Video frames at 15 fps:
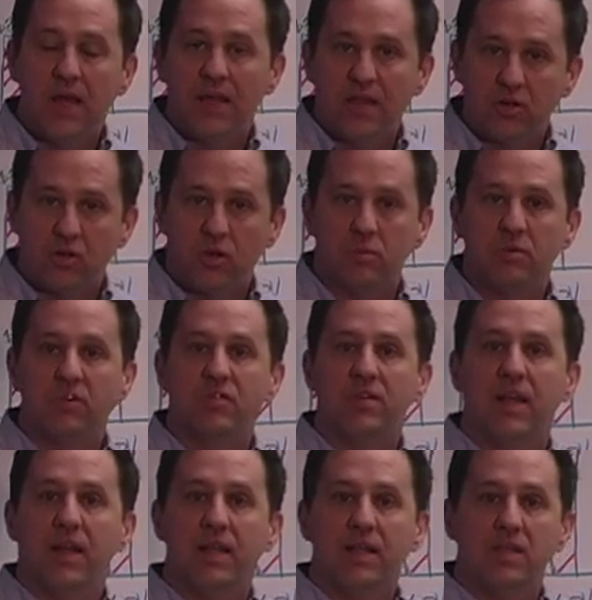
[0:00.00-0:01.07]
in terms of
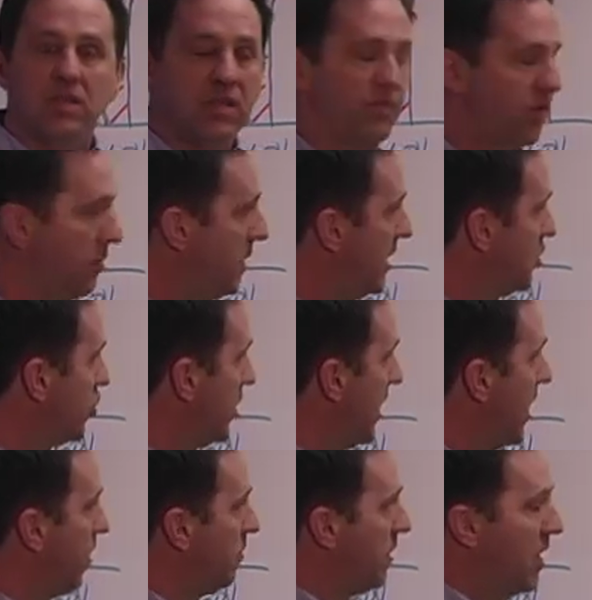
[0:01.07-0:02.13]
sending this information
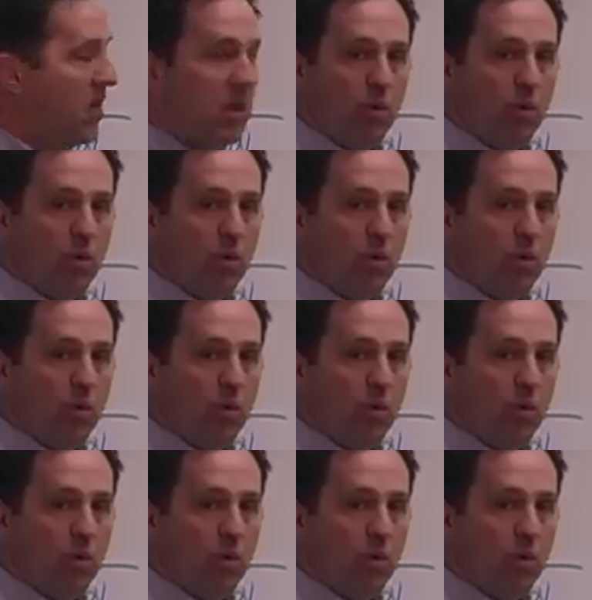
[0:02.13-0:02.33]
out